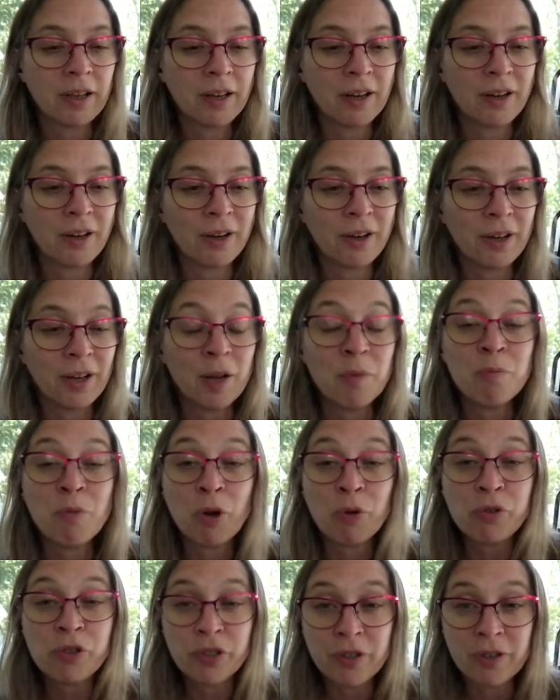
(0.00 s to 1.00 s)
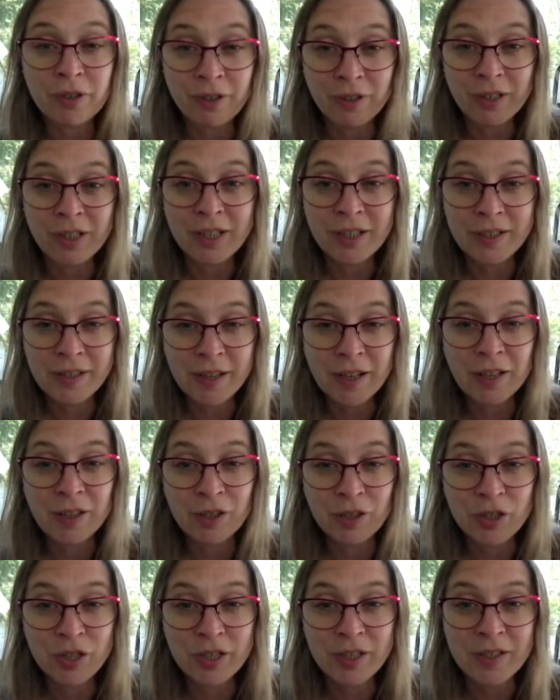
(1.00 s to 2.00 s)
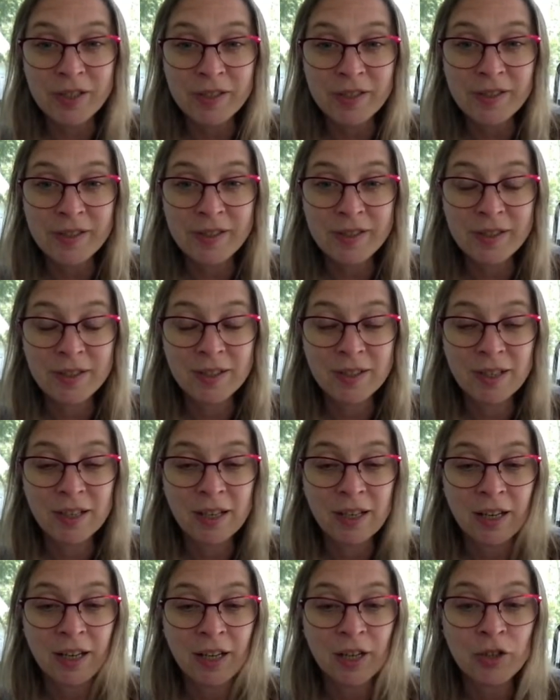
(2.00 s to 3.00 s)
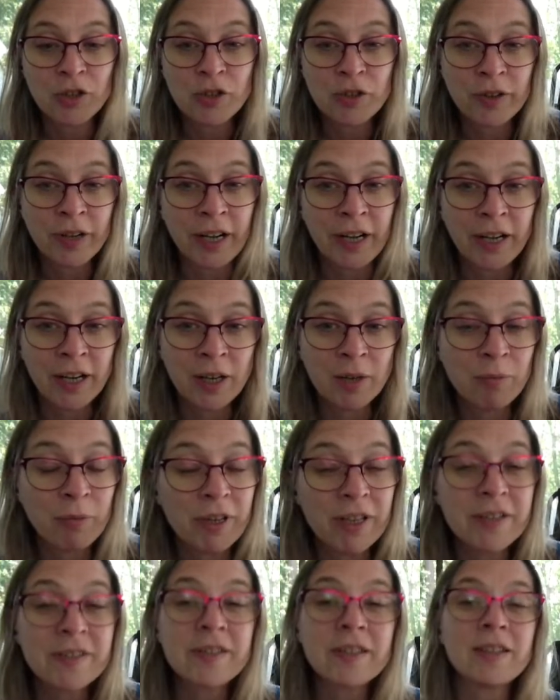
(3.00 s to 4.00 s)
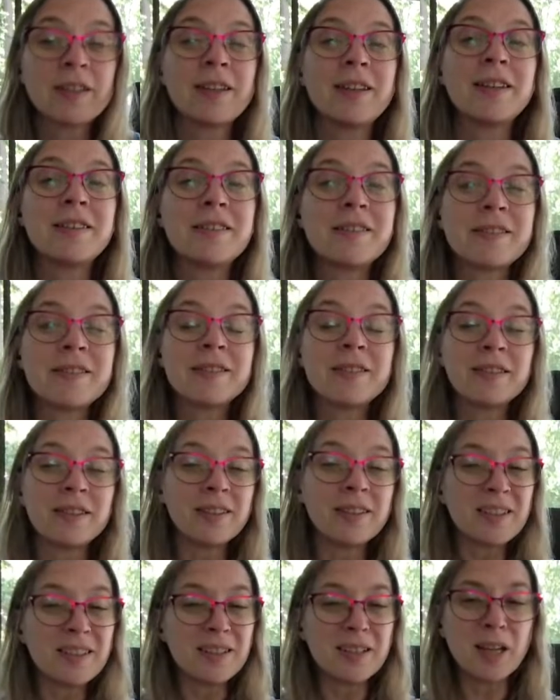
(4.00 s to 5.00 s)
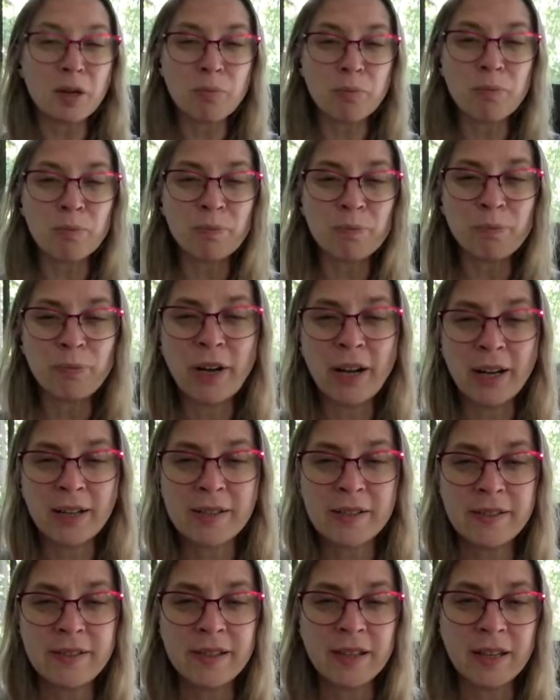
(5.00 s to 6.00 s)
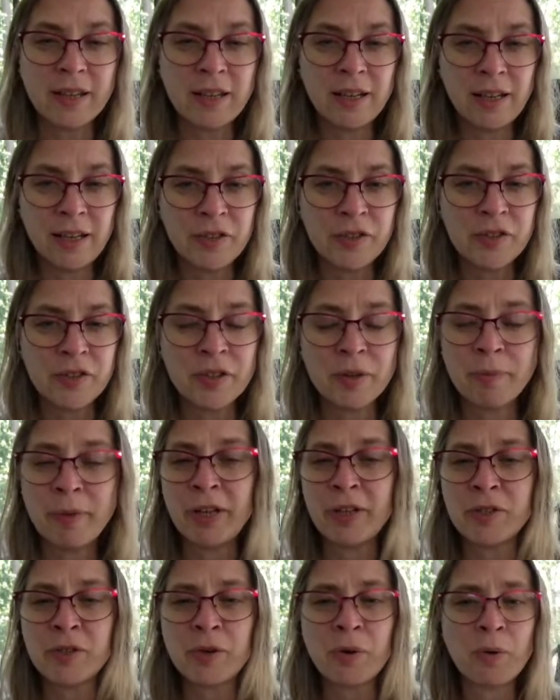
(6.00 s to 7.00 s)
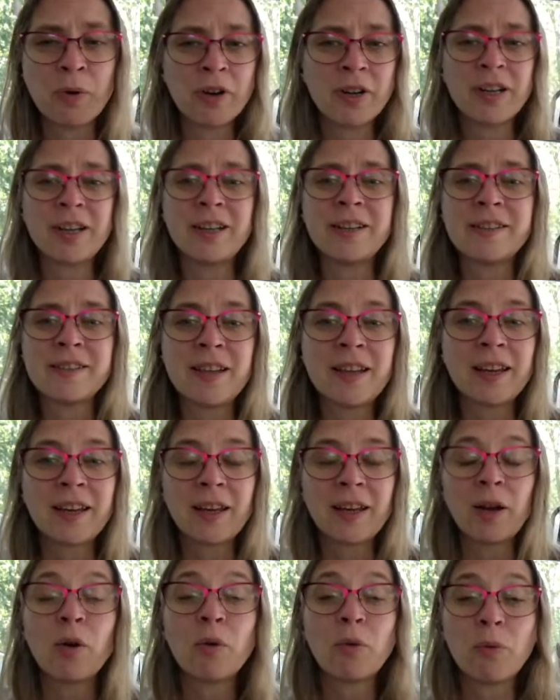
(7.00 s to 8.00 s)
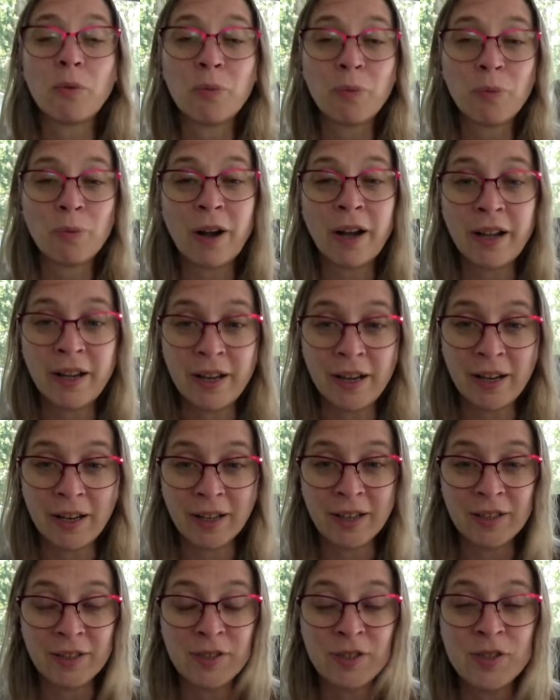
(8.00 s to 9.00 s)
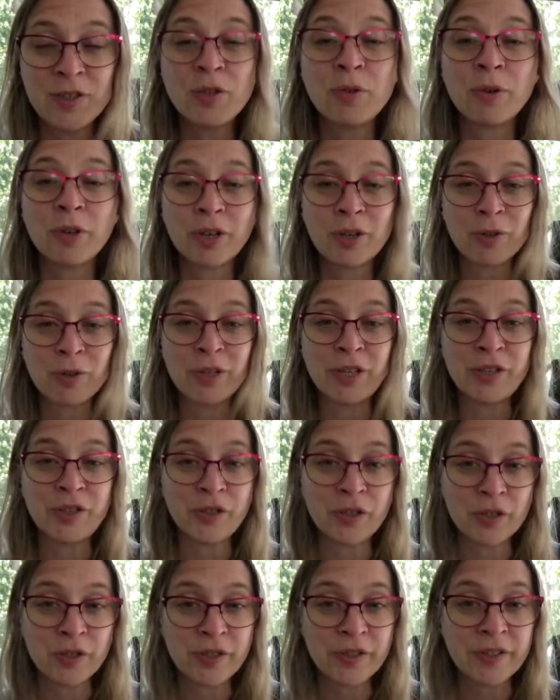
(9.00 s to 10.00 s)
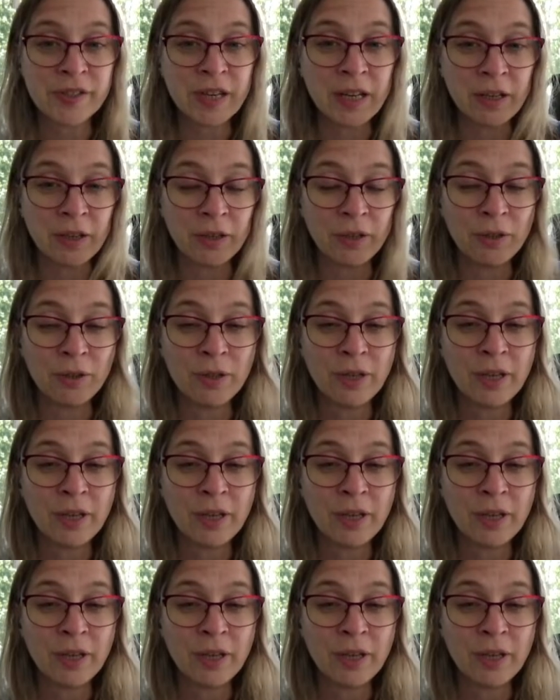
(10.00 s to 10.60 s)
intelligence training, because it's like practicing an instrument, or it's like writing to increase your skill.